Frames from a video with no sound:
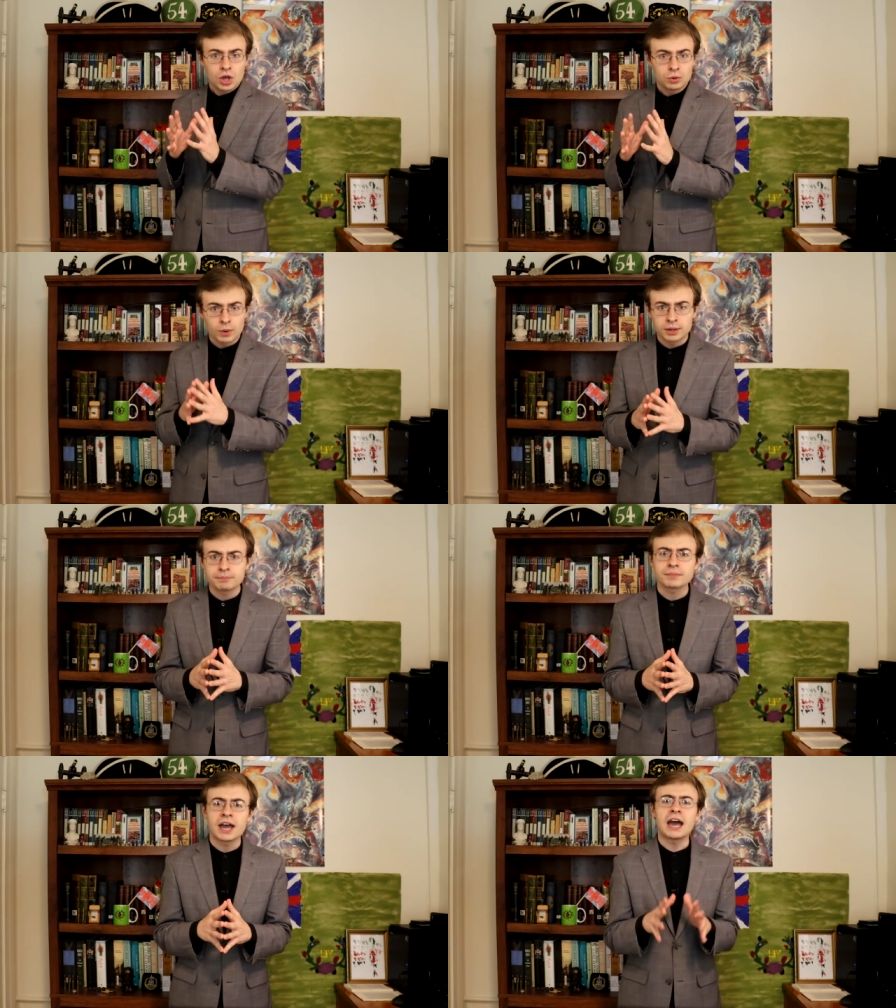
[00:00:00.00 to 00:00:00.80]
And
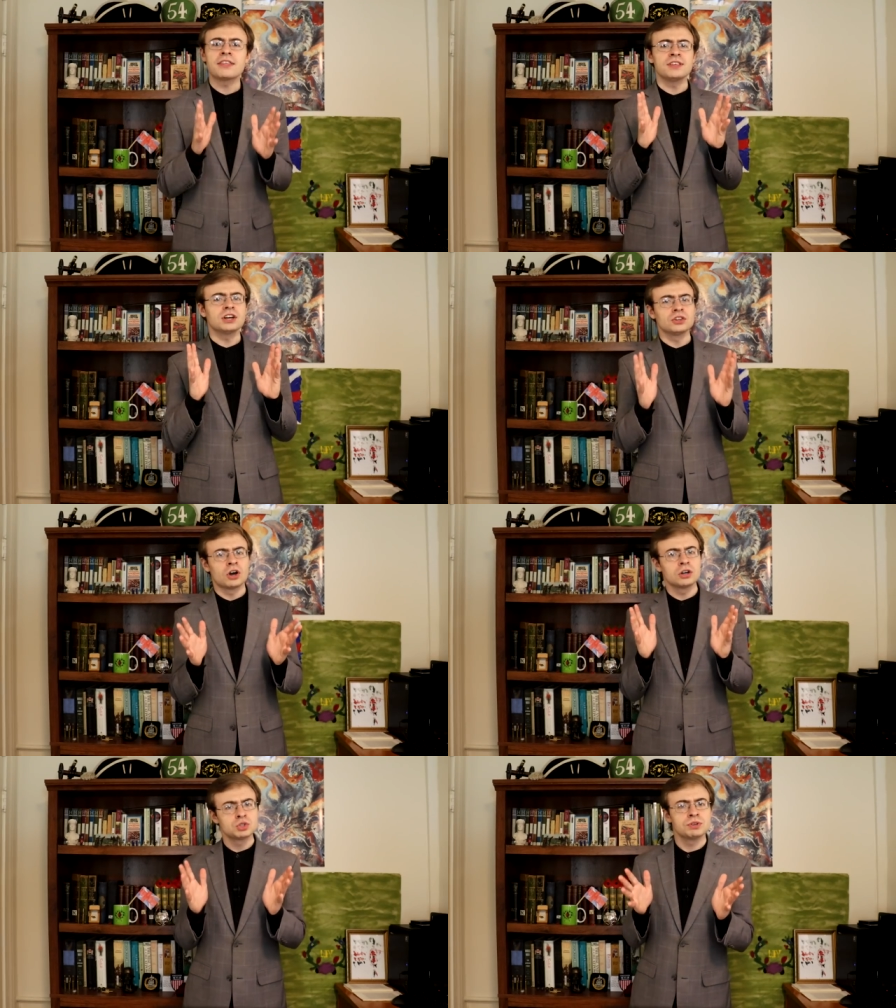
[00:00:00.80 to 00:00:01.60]
well, I think a
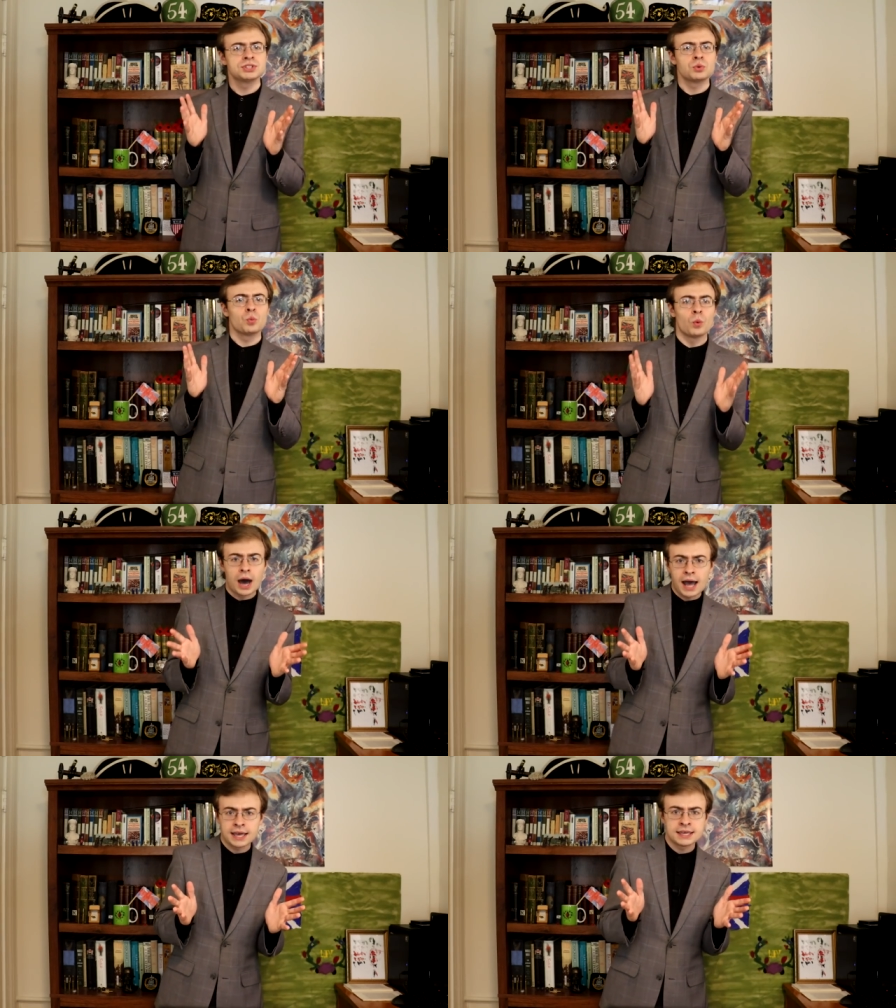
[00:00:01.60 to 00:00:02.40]
large reason
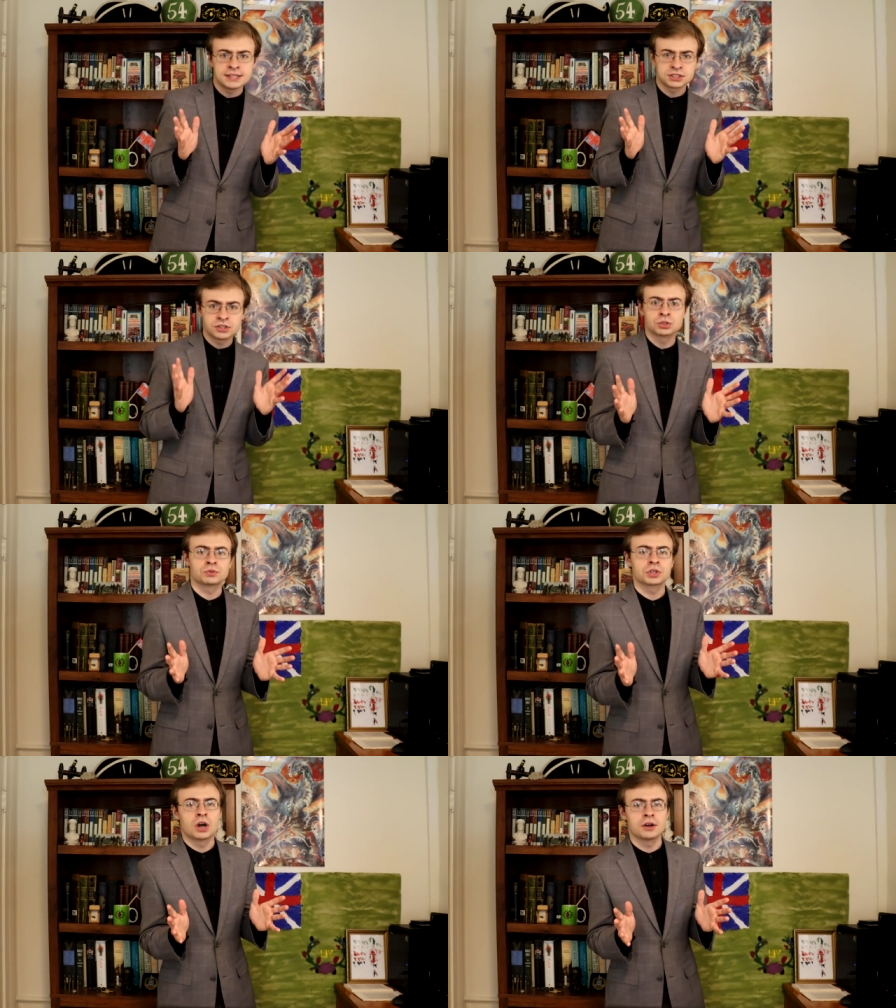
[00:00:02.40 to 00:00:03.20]
why it's little
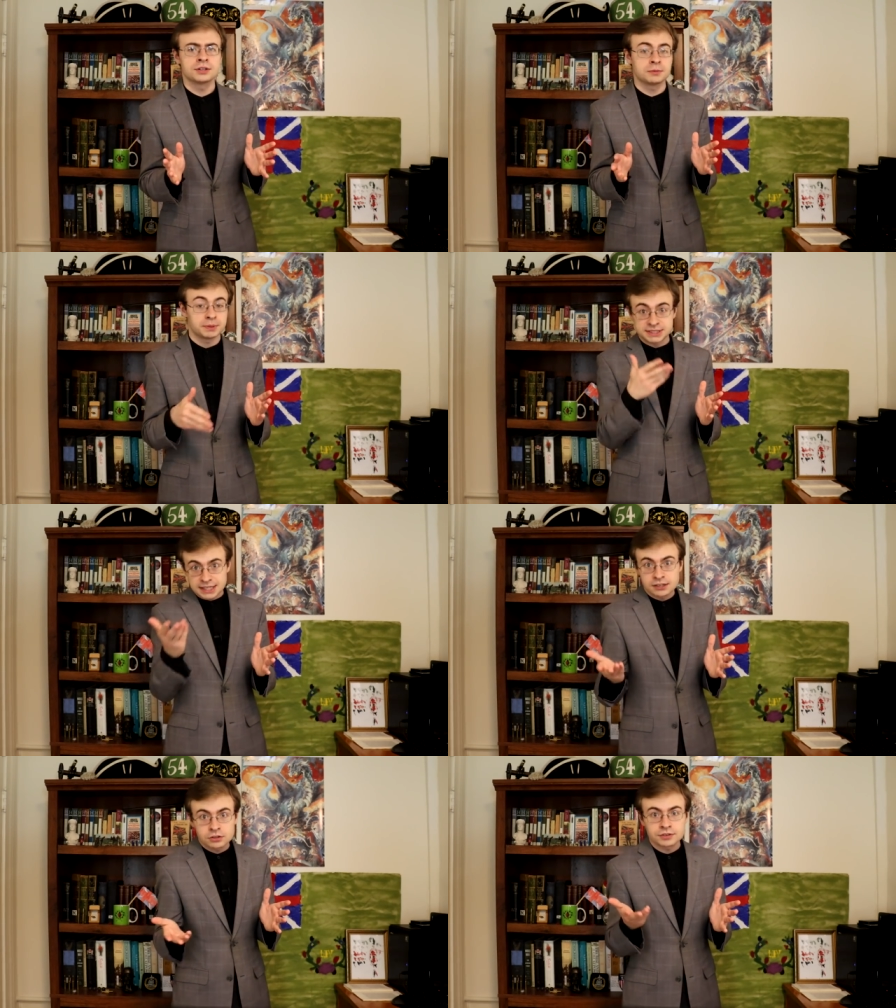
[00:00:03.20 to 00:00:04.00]
regarded,
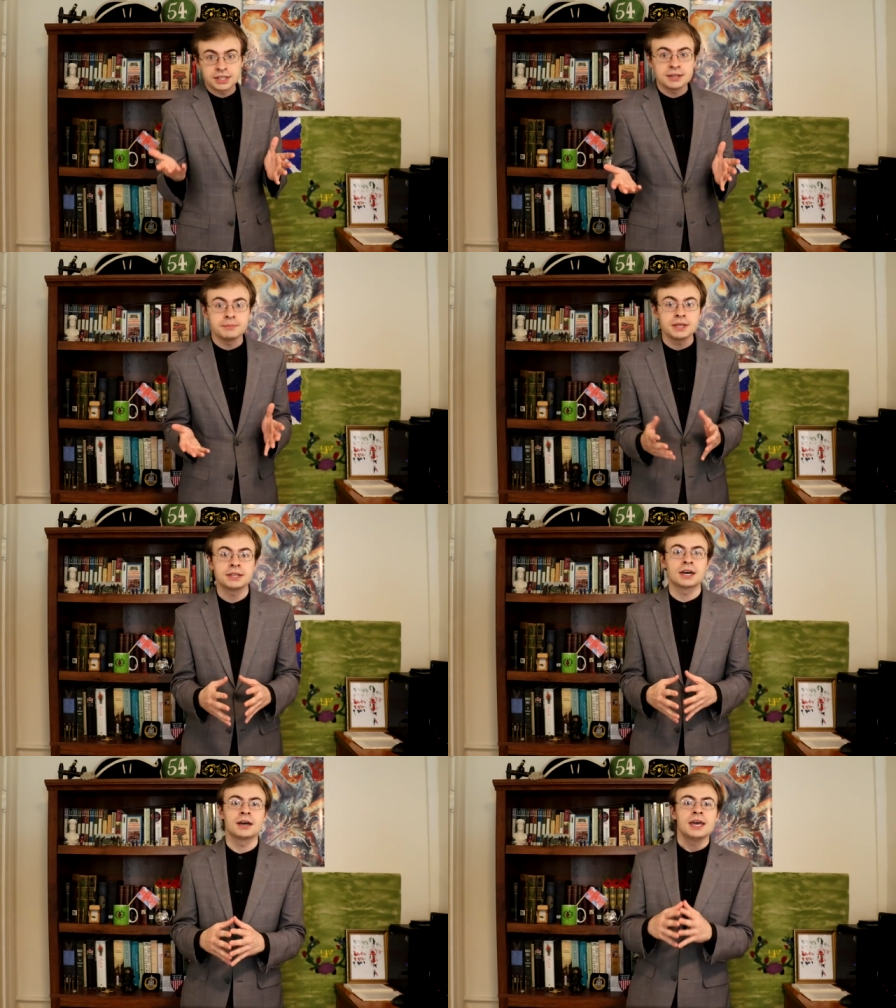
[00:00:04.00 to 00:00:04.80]
particularly in
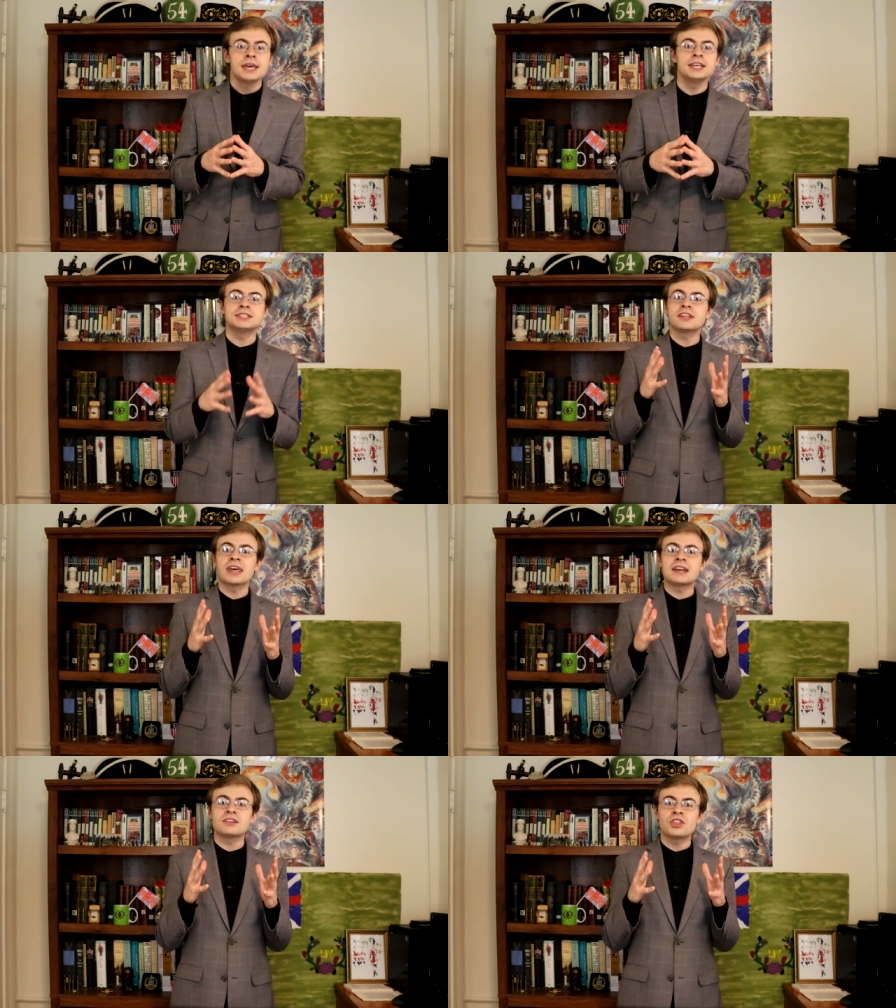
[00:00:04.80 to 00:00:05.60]
media, is
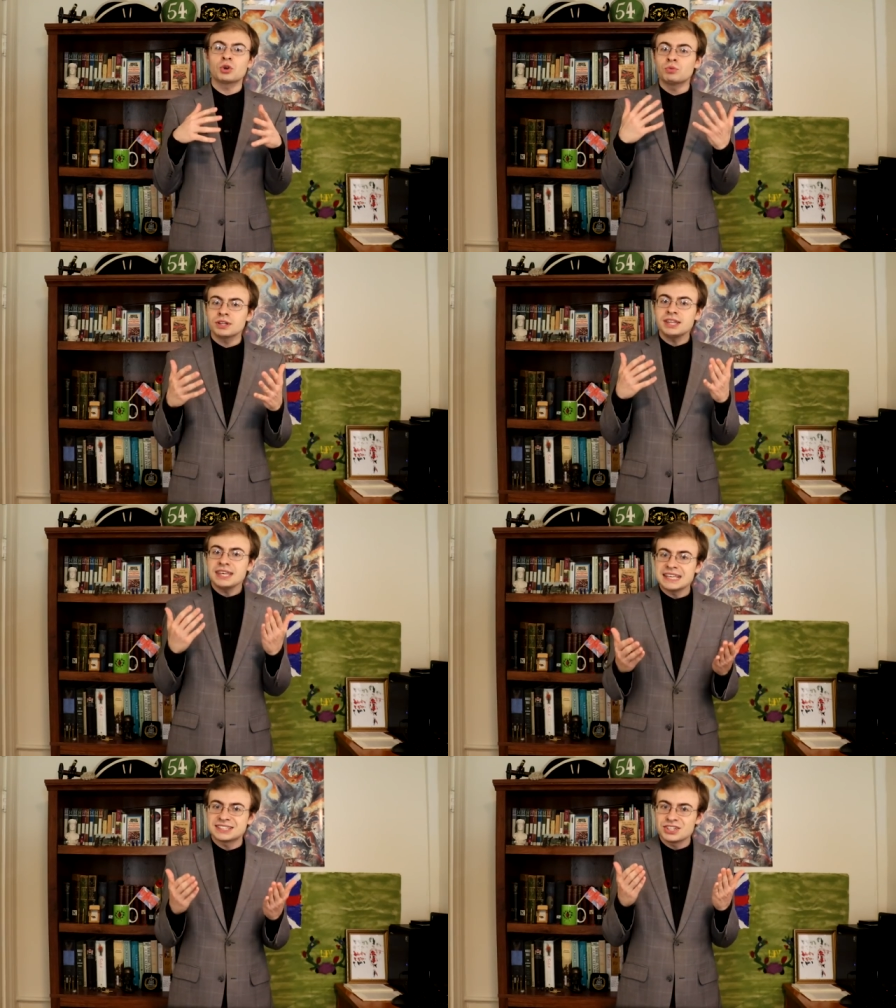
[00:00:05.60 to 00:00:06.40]
that there
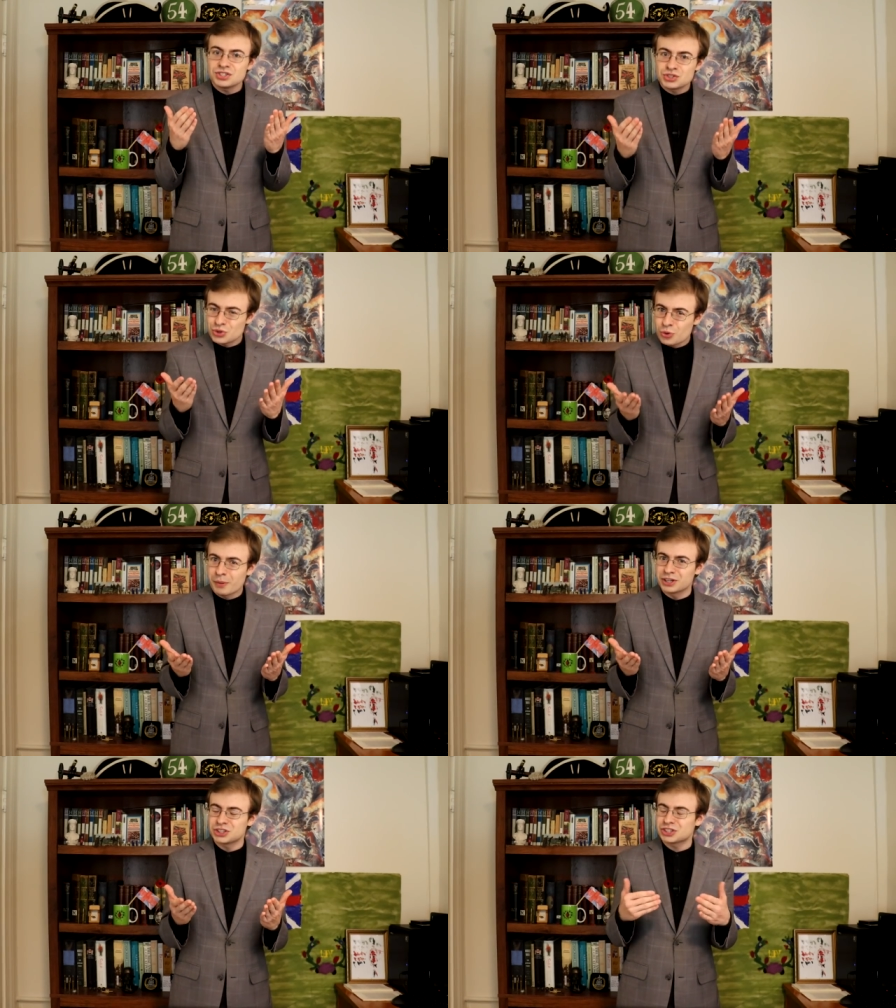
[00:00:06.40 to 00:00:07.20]
really isn't too
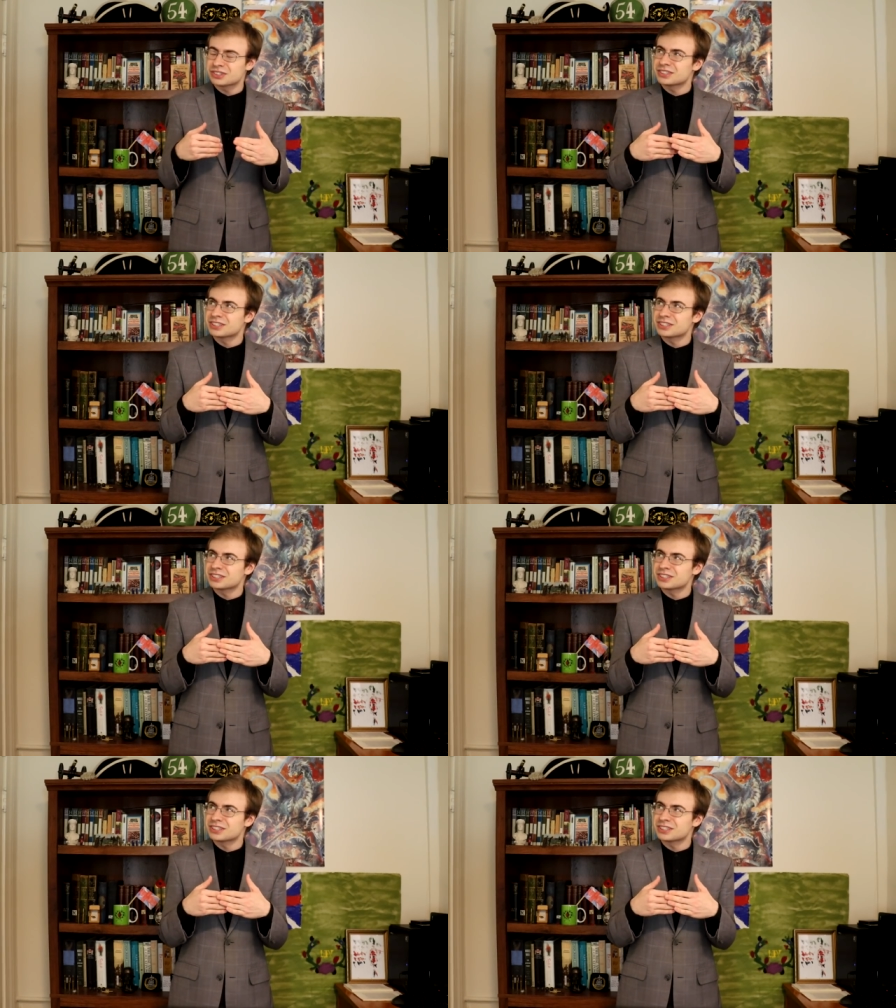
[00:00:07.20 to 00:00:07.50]
much